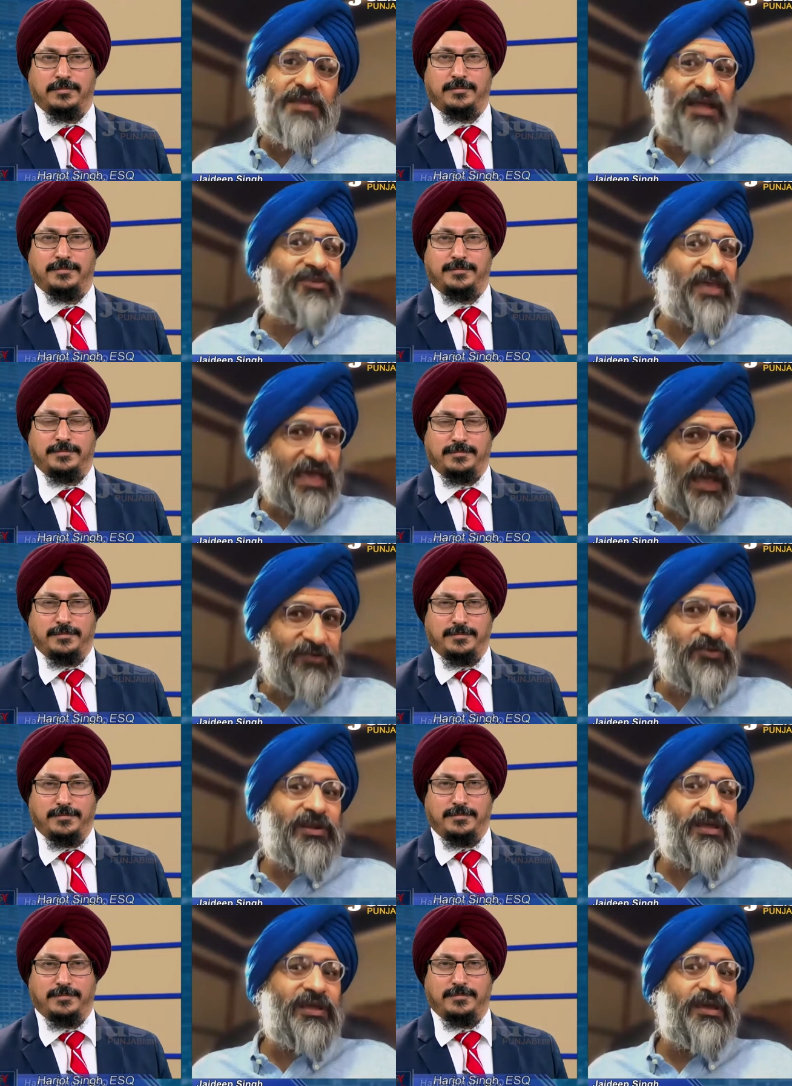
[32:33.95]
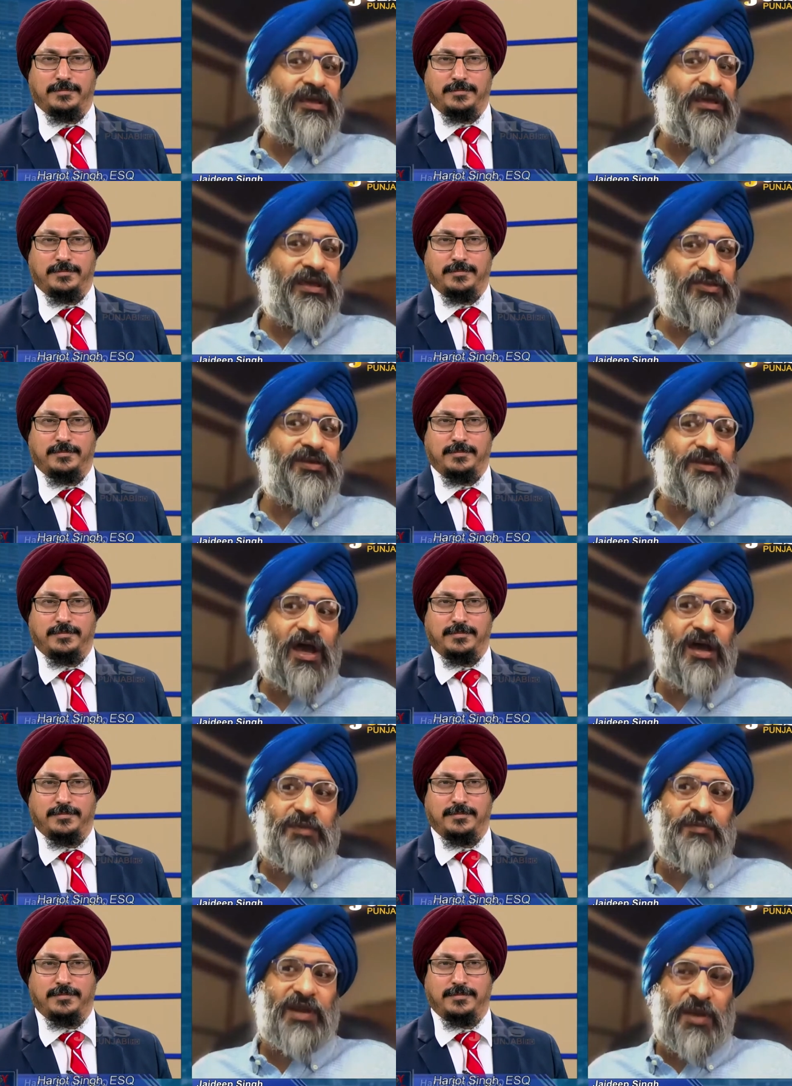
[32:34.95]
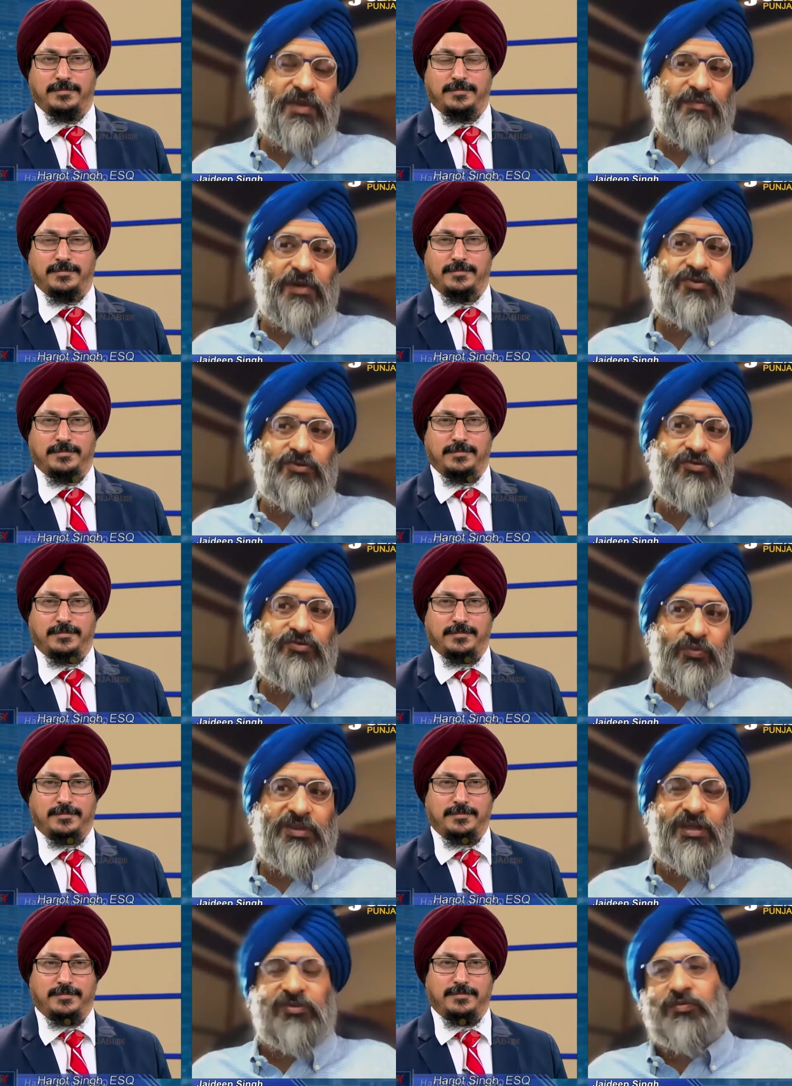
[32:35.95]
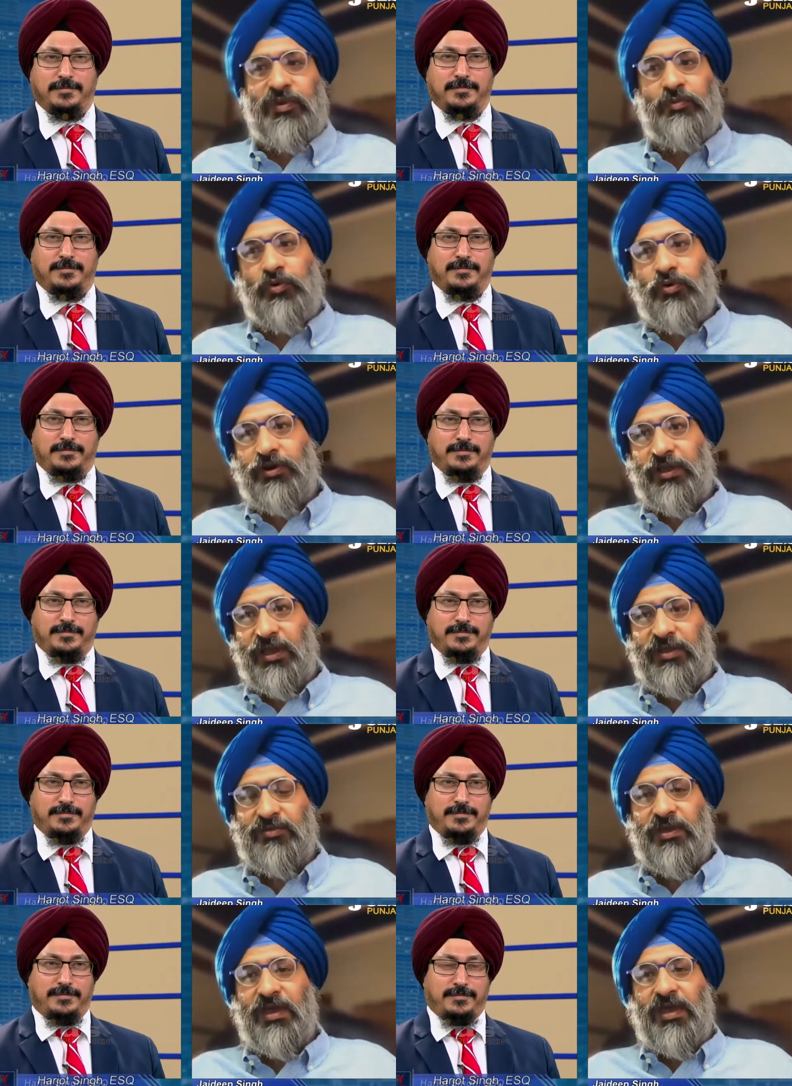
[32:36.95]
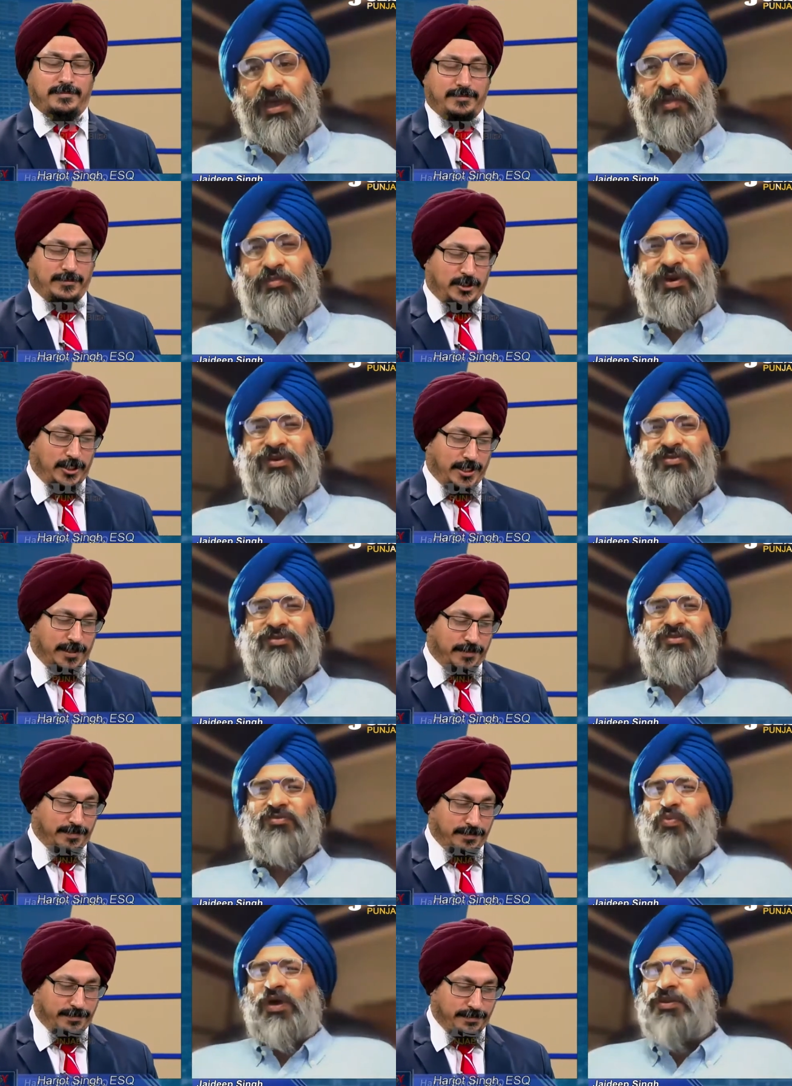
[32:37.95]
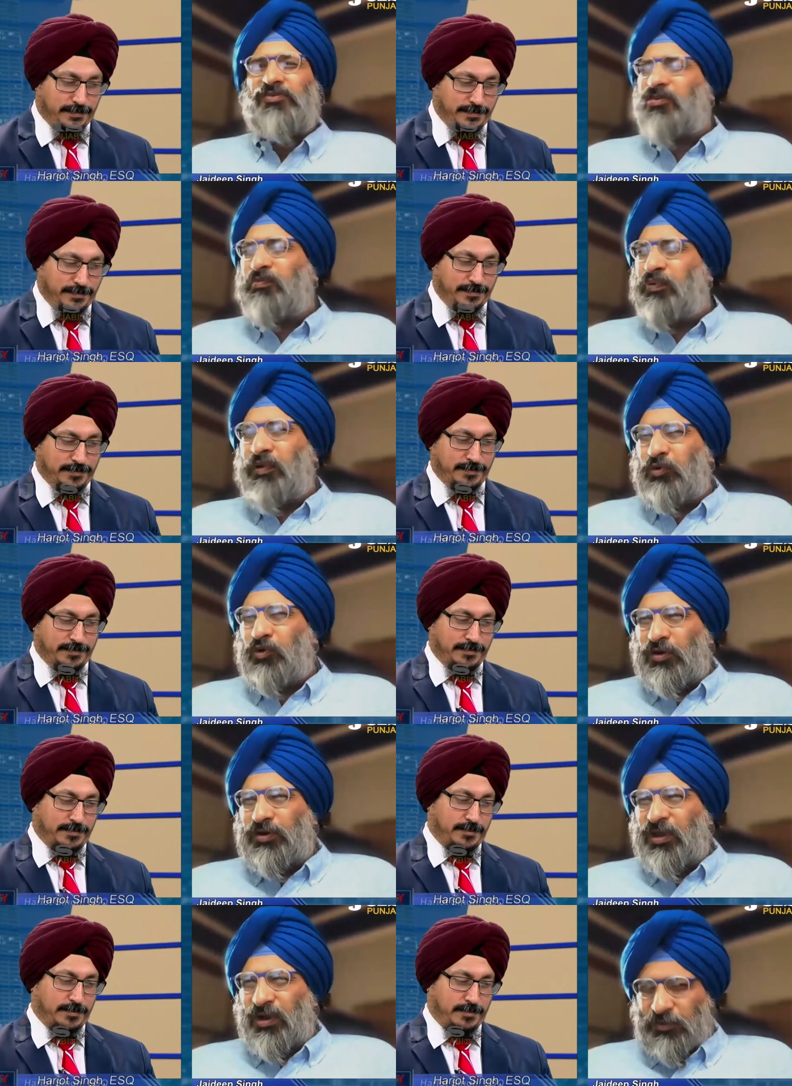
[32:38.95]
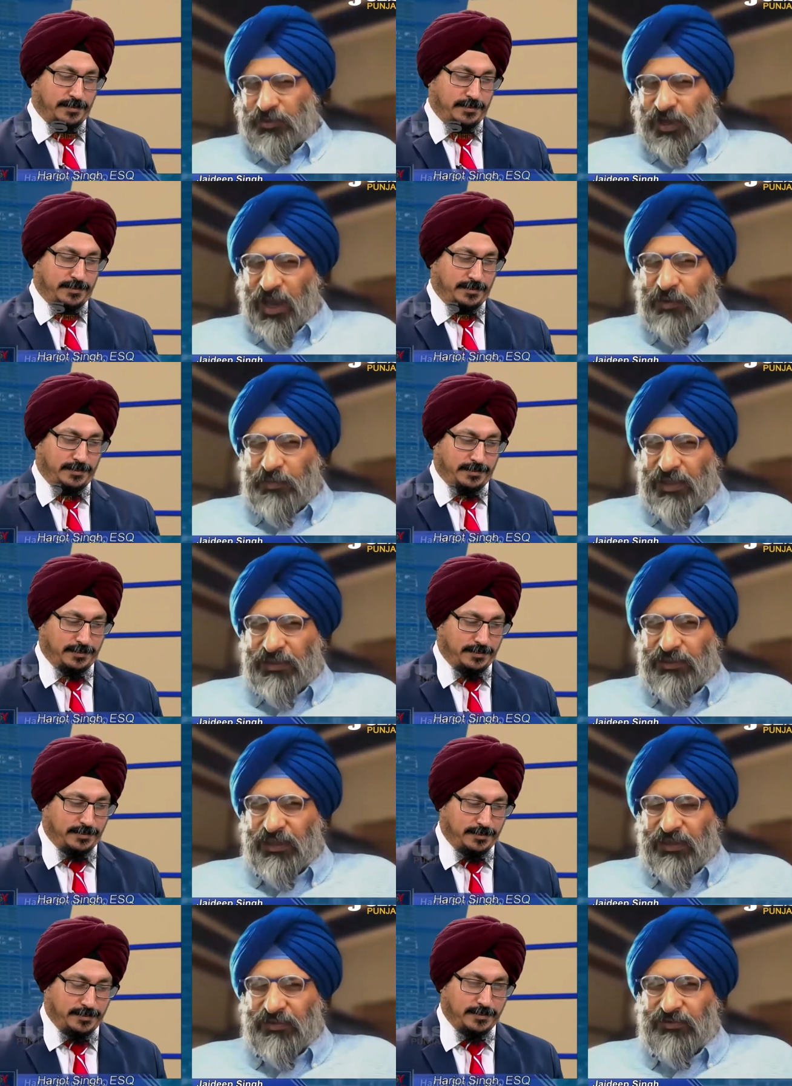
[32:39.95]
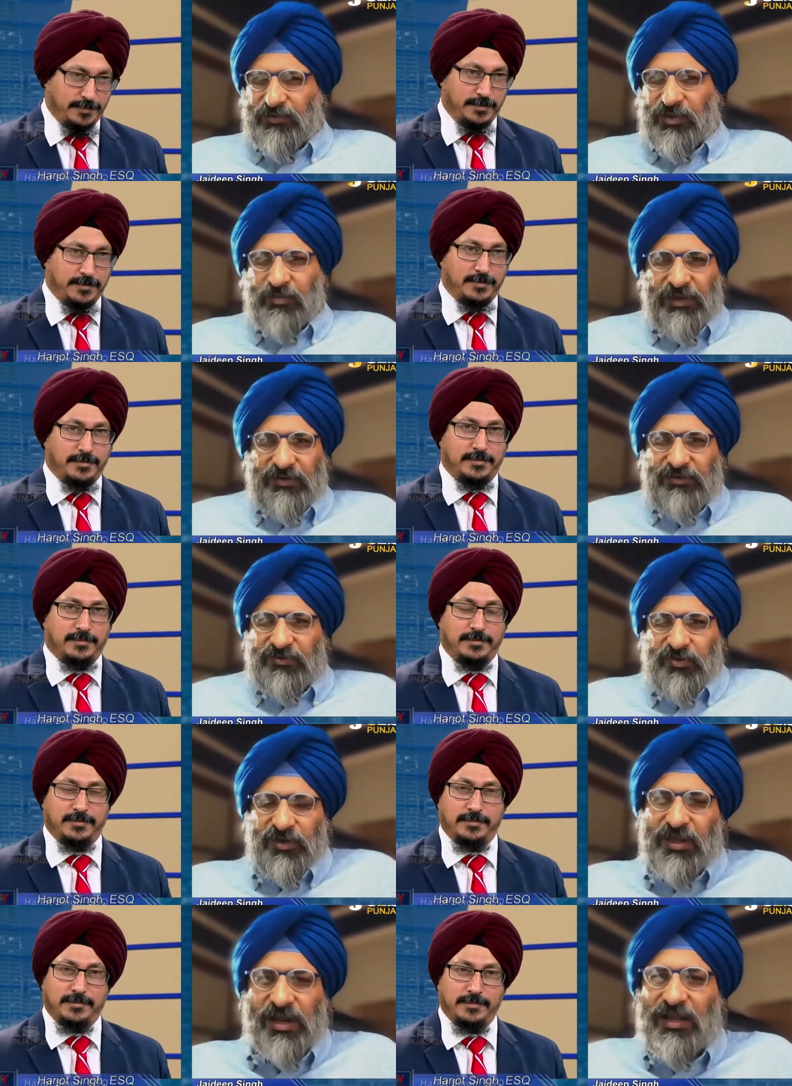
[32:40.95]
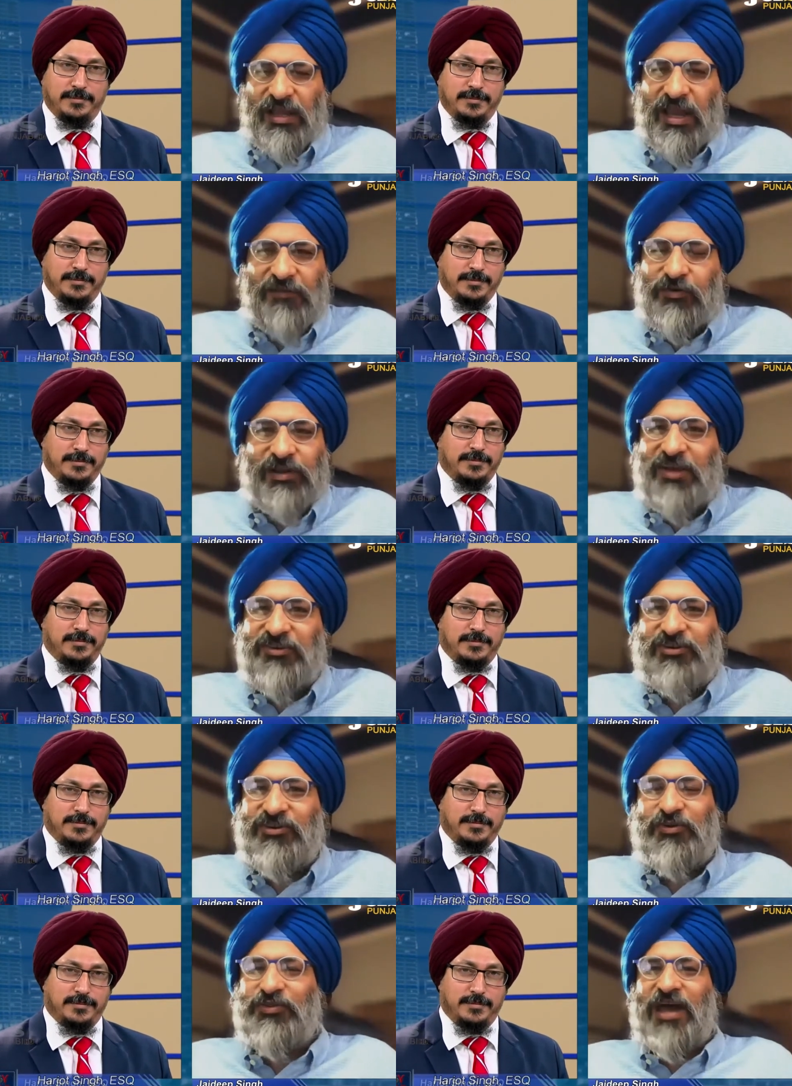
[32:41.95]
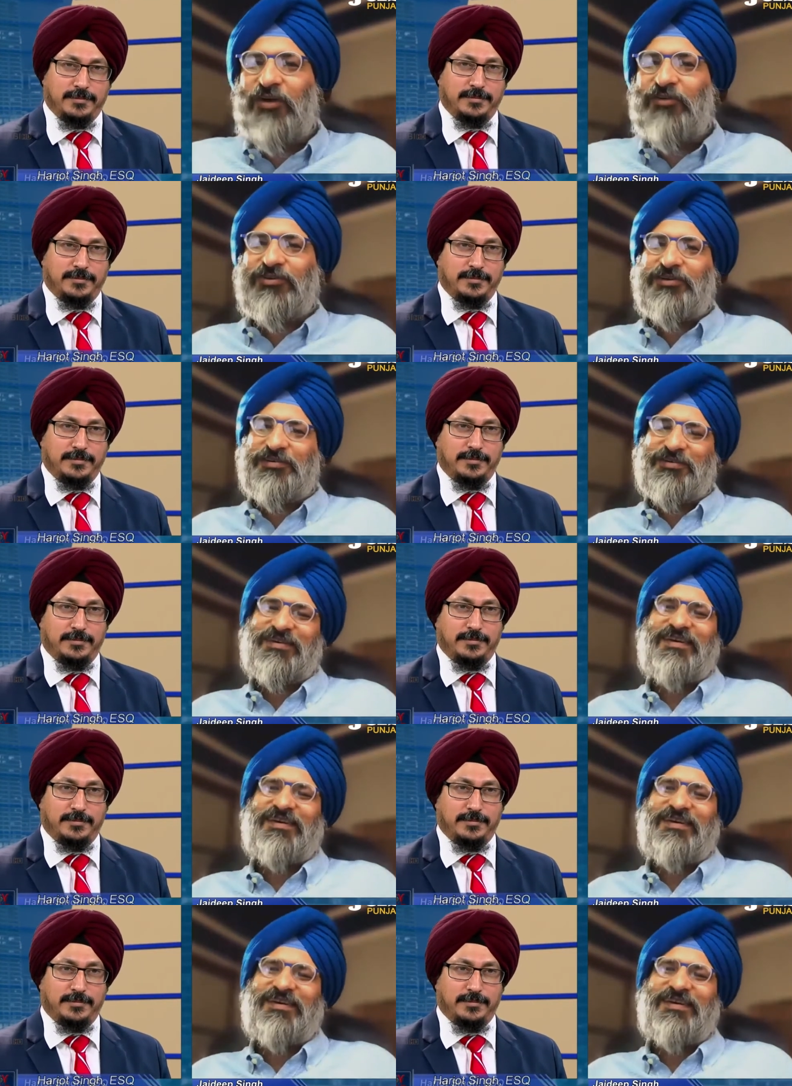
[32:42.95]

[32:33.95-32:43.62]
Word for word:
Speaker 1: That's actually in the document. I make my students read that Supreme Court case because since when does the Supreme Court care what the common man thinks? I mean, certainly not after election 2000.